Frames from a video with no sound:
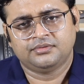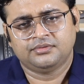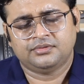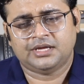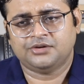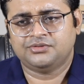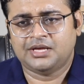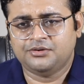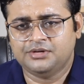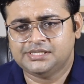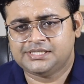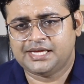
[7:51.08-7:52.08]
Now they
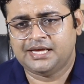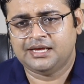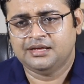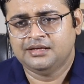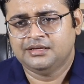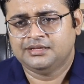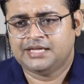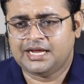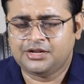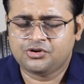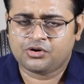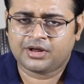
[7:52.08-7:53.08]
will say, then
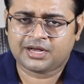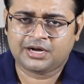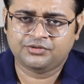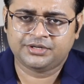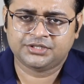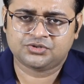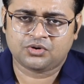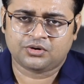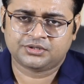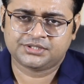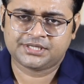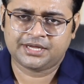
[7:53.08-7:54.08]
your account is
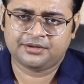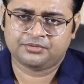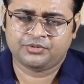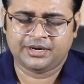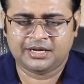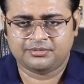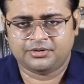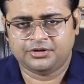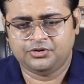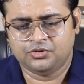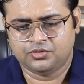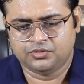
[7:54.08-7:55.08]
not safe. Whenever
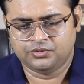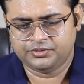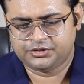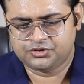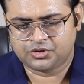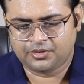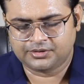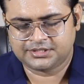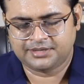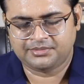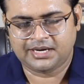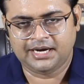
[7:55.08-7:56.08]
you withdraw
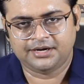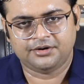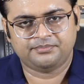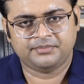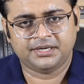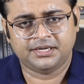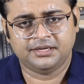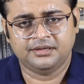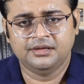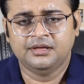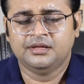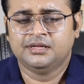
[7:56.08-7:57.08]
some kind of money,
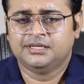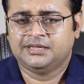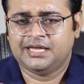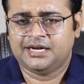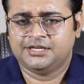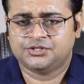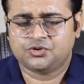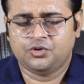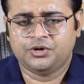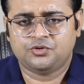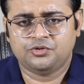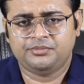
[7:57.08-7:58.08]
there is
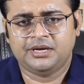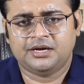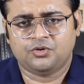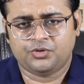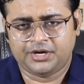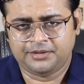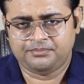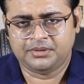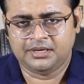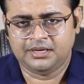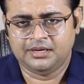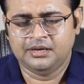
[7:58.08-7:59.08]
going to be an
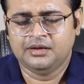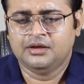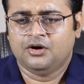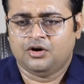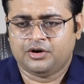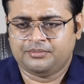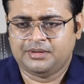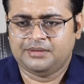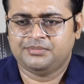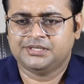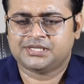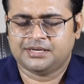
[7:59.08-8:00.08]
OTP or
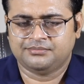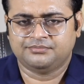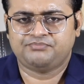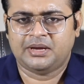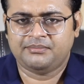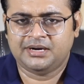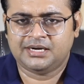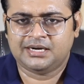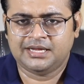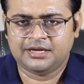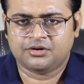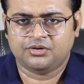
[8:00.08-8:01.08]
maybe some payment
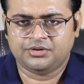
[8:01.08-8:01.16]
link on